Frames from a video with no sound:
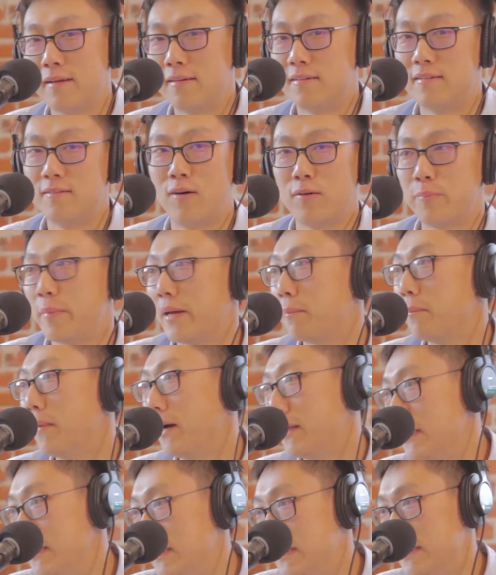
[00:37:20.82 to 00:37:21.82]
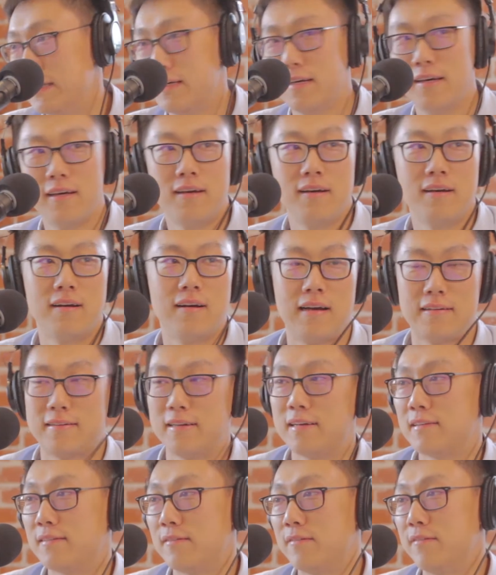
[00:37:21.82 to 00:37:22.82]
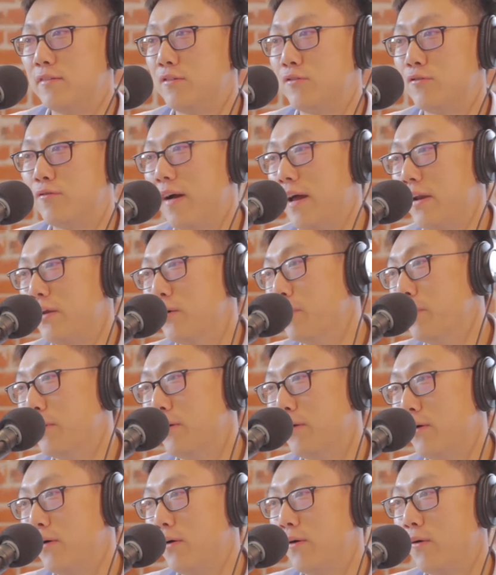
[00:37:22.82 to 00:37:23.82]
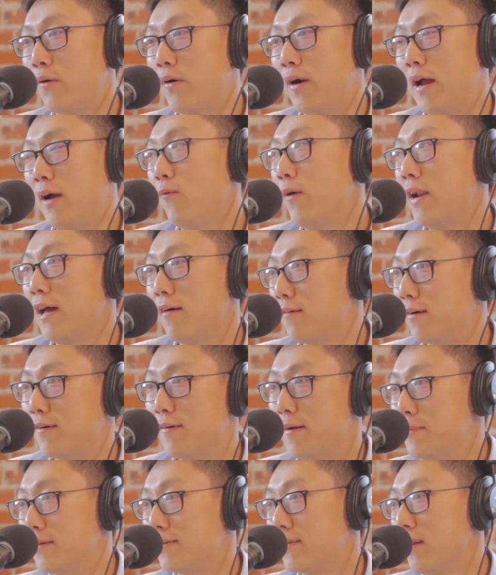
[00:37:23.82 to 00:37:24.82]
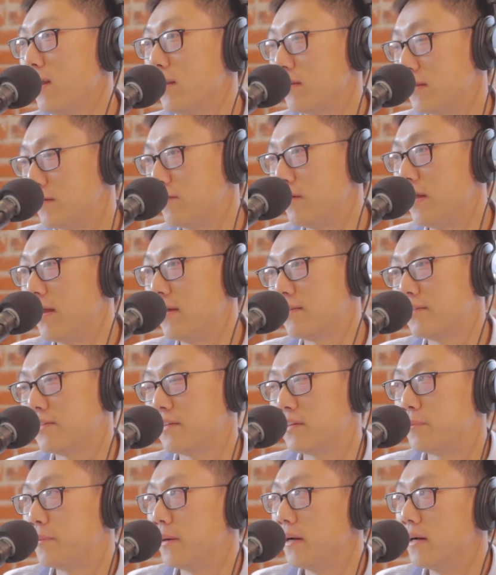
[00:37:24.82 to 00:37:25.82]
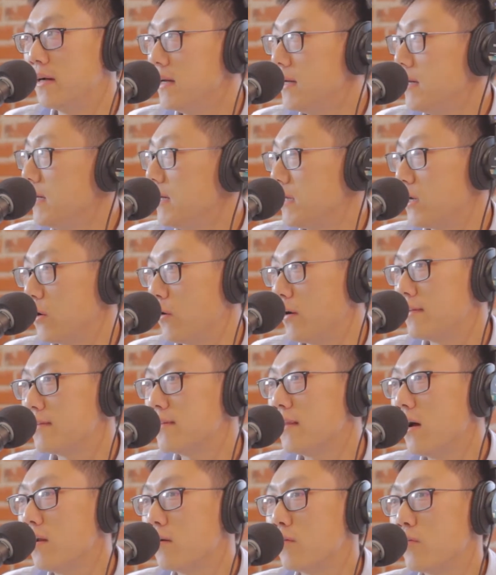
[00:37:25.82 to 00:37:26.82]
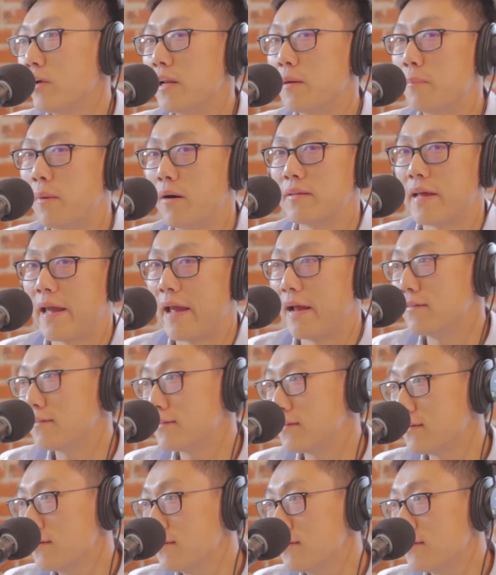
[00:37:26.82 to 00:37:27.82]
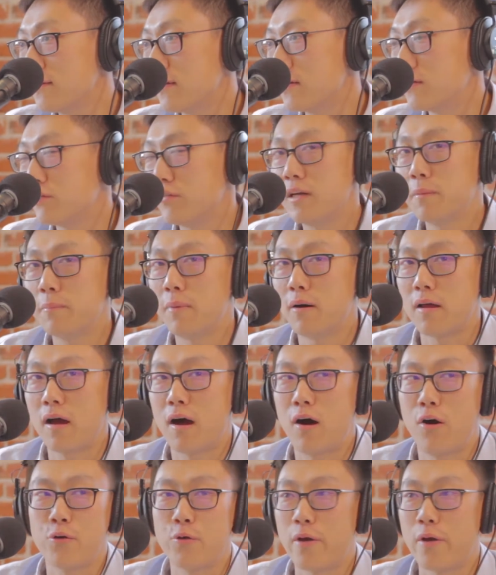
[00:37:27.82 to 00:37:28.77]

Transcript: just want to make money. I think it's valuable or whatever, right? I mean, there's a lot of different answers, but it's not really about the answers. It's really about how you